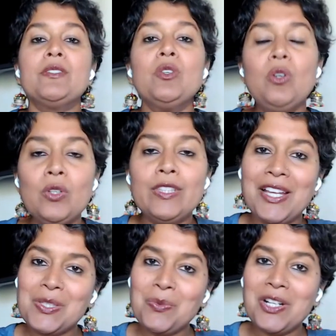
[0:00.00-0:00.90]
So
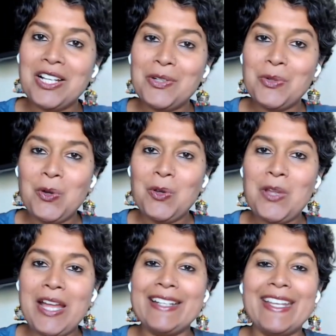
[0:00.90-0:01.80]
that's what a role
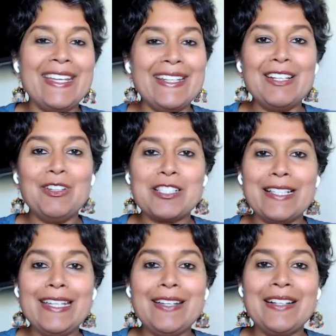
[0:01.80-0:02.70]
at Aryng looks like.